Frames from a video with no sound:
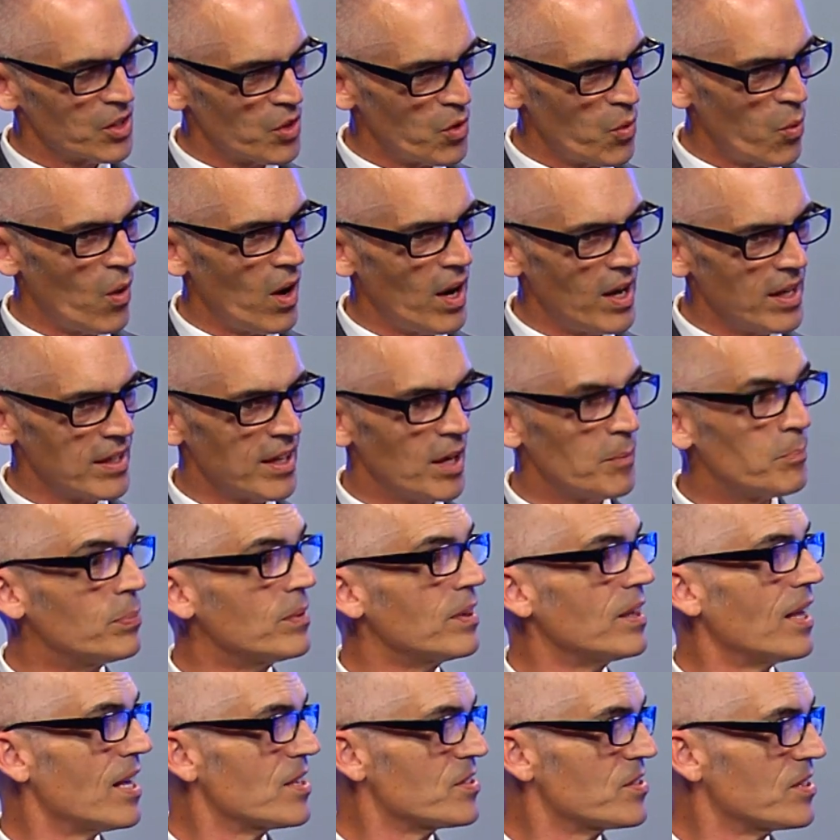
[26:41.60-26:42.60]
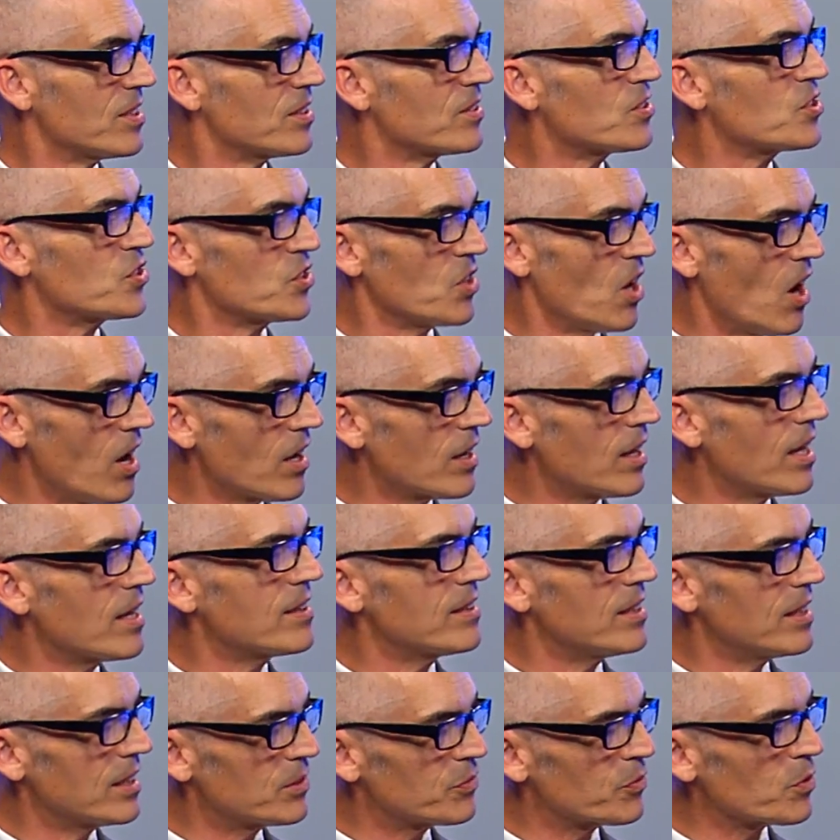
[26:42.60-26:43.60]
quite a pleasant shock, I
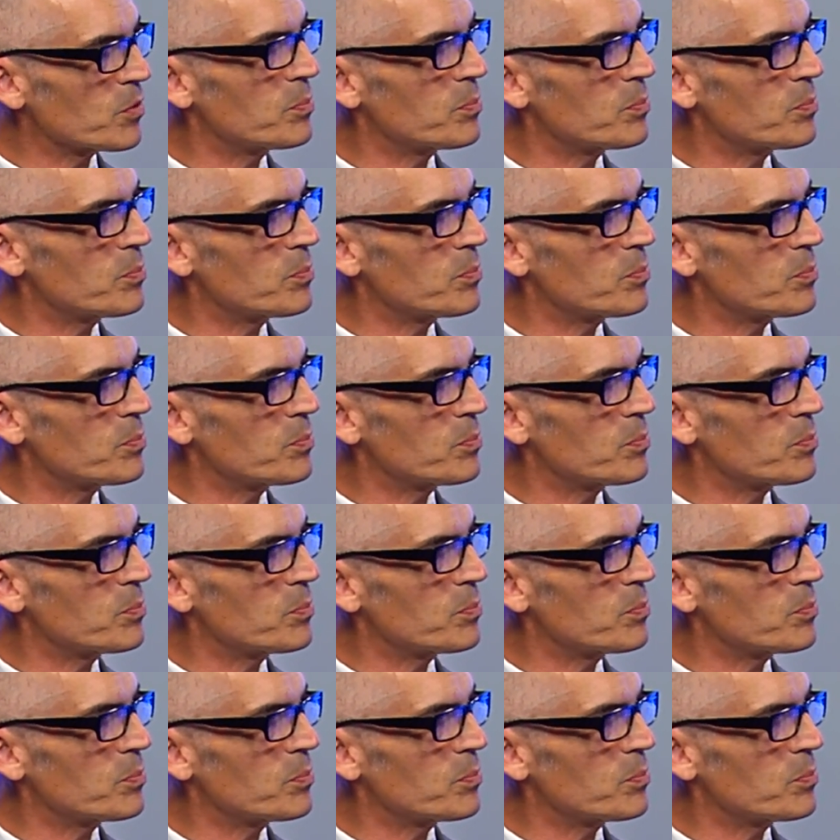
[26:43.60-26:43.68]
think, for